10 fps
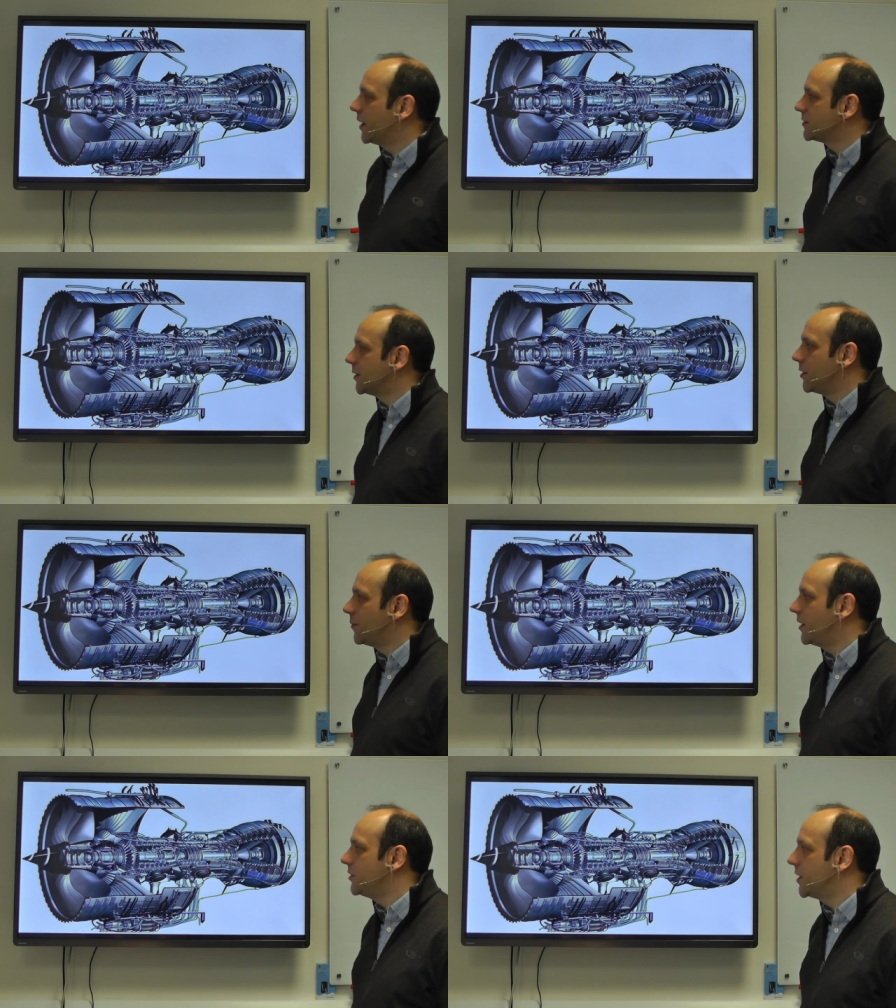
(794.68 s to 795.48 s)

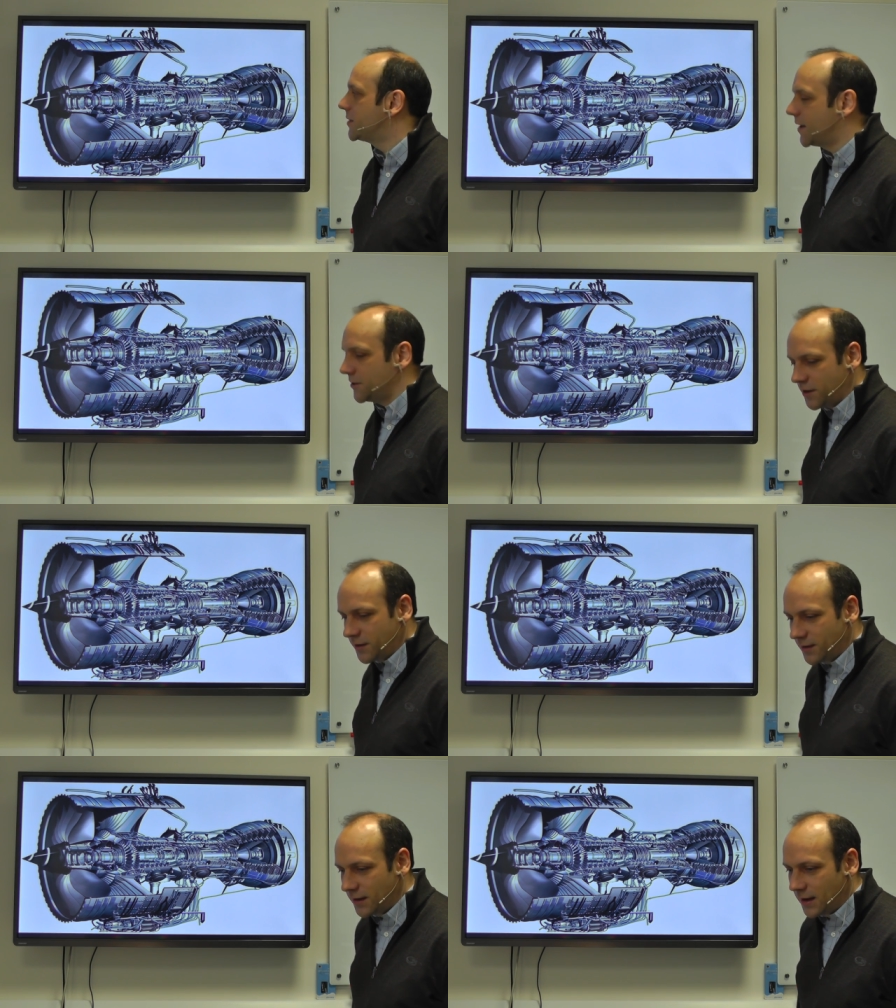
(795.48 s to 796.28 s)
XWB jet
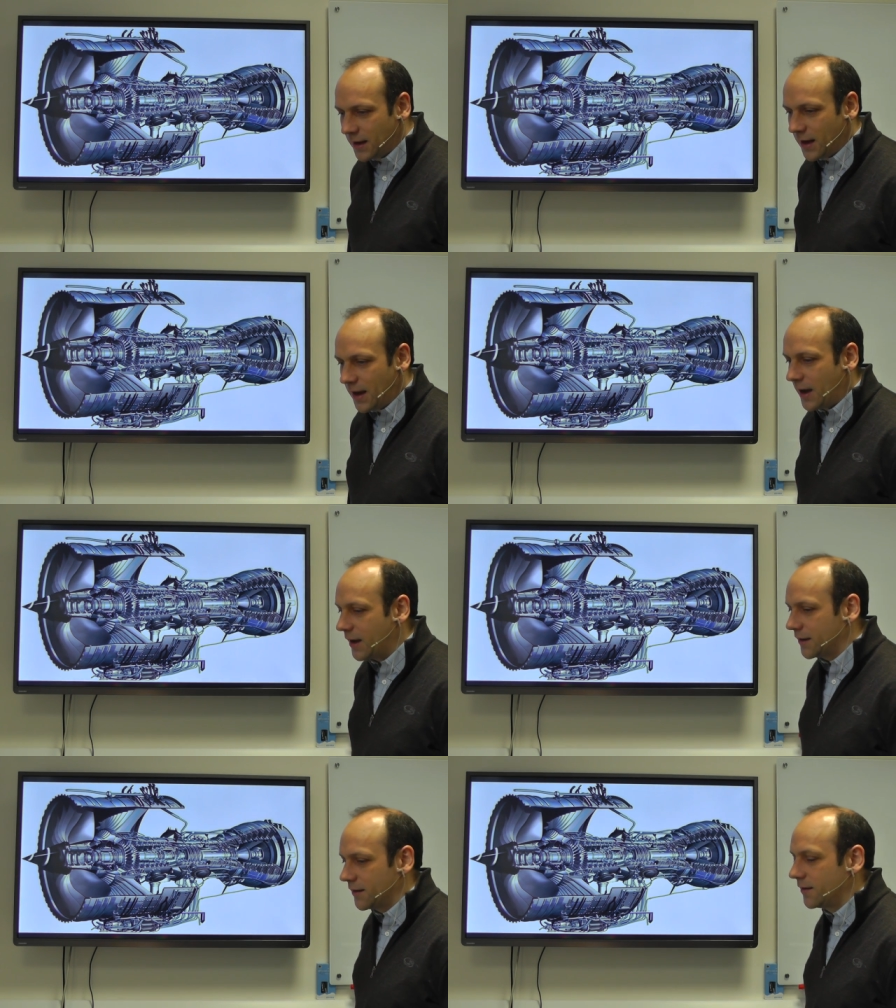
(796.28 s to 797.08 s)
engine.
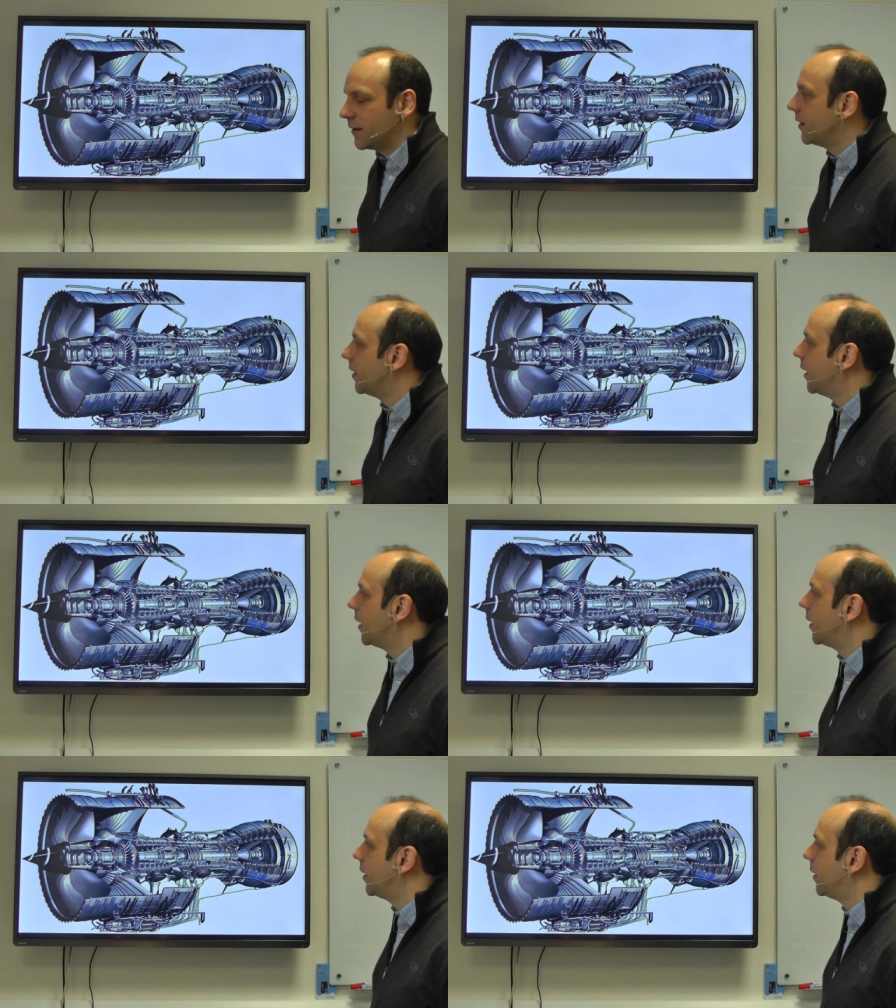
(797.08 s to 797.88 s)
And
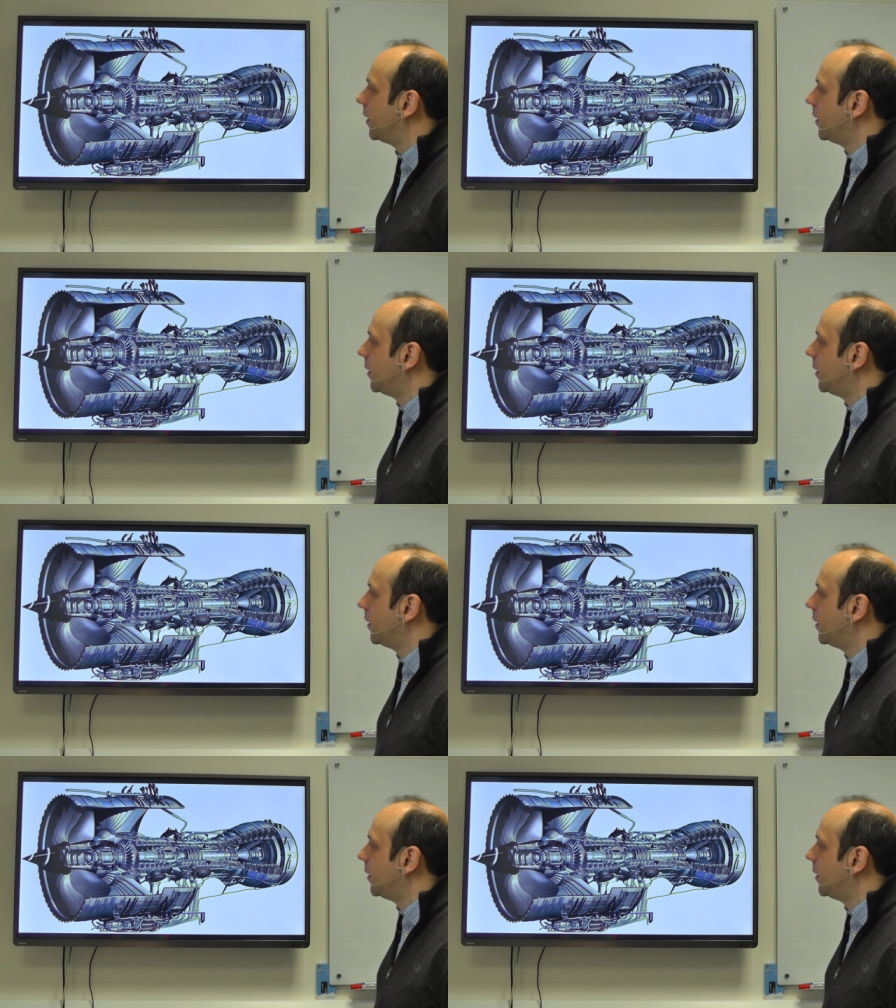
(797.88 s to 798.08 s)
uh,